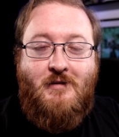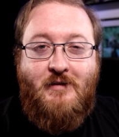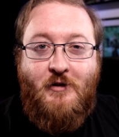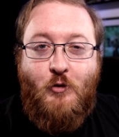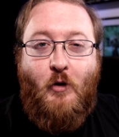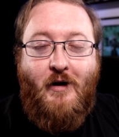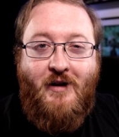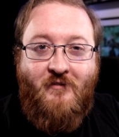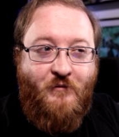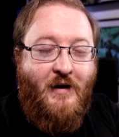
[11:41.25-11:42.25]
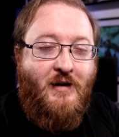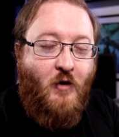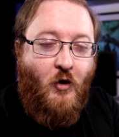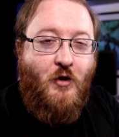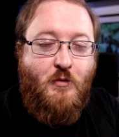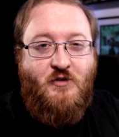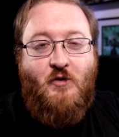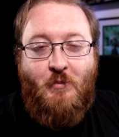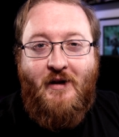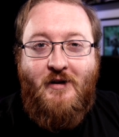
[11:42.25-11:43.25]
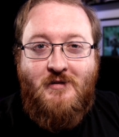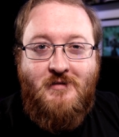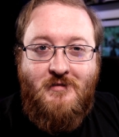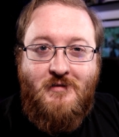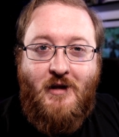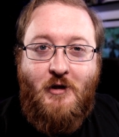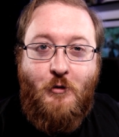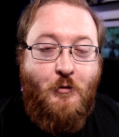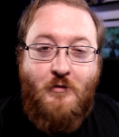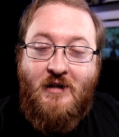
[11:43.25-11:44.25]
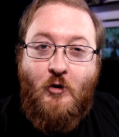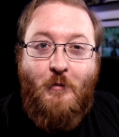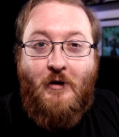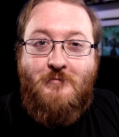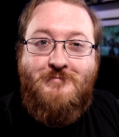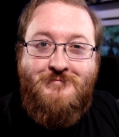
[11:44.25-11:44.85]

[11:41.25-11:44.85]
and enjoy finding all the wonderful players that you didn't know about.